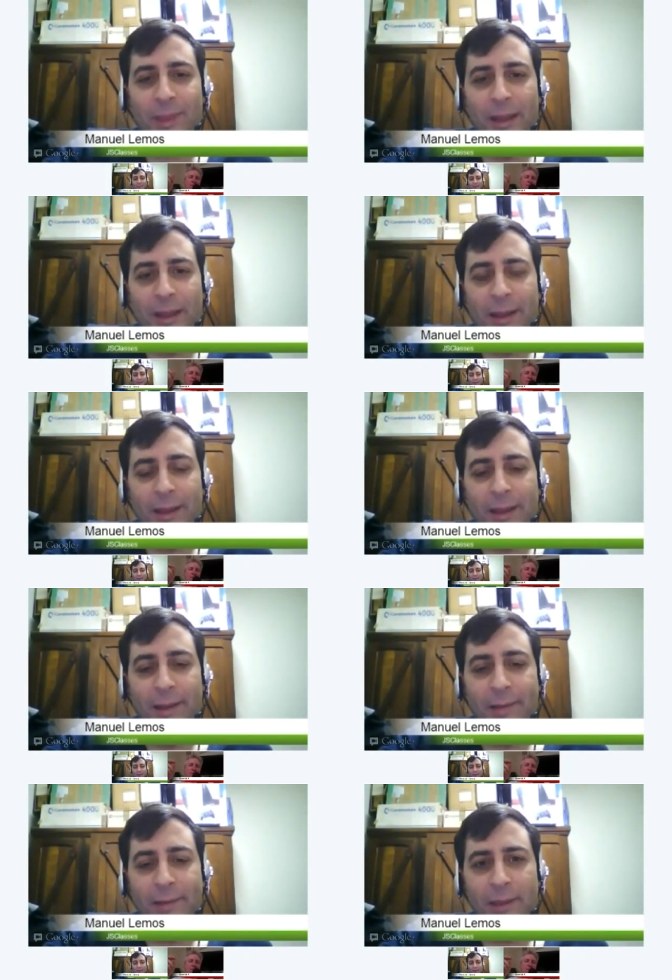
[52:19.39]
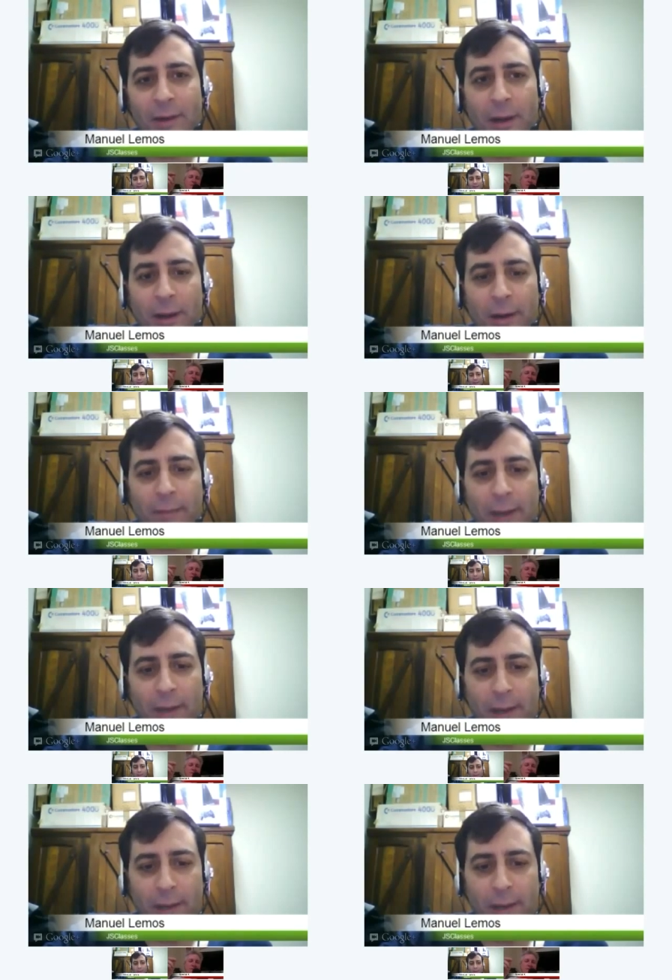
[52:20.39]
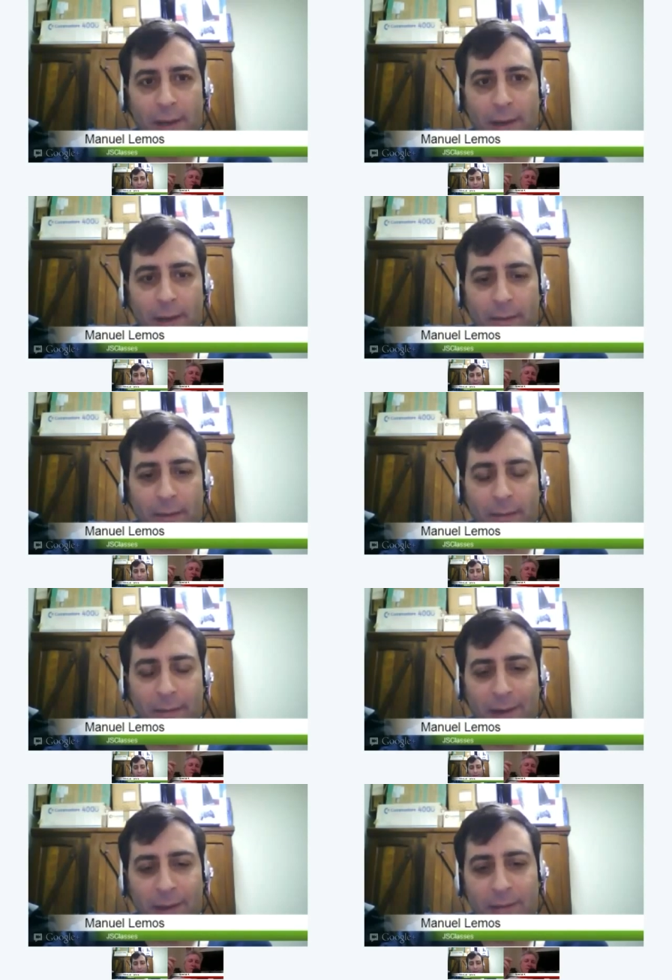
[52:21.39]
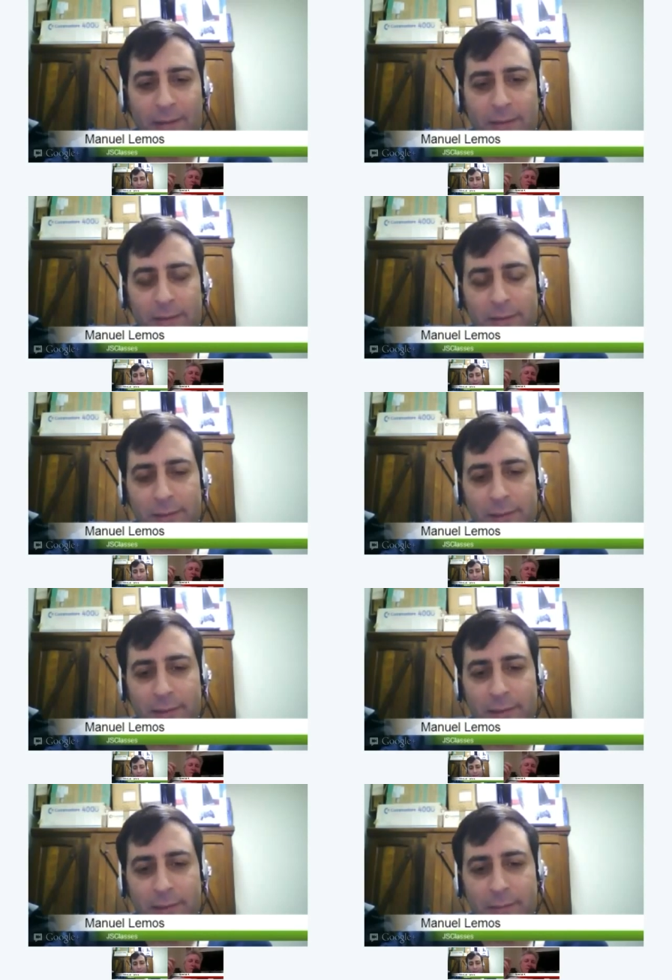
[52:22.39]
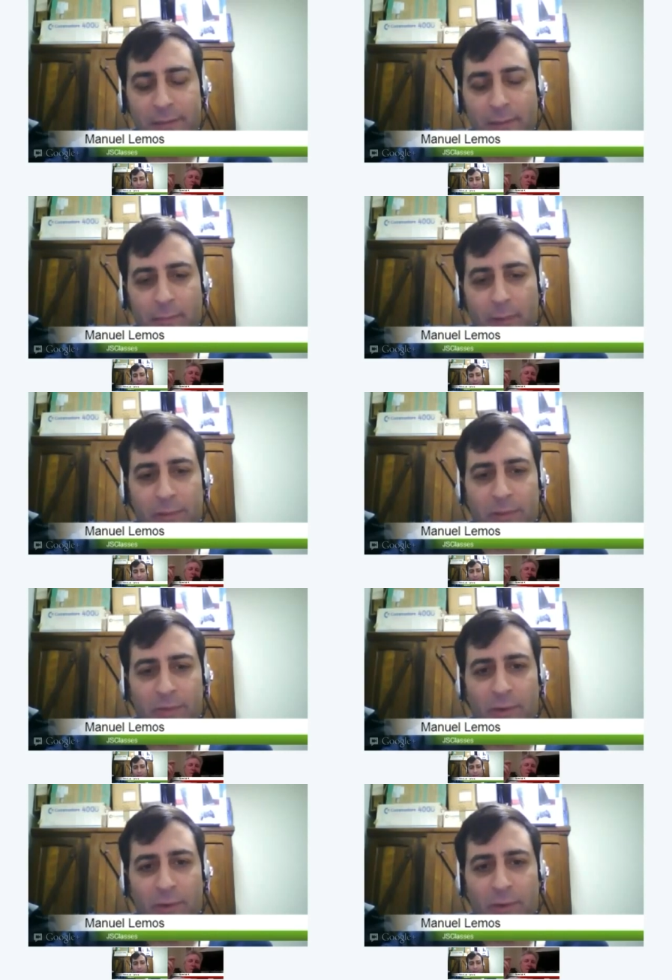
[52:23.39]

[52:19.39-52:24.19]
there are many other classes being published.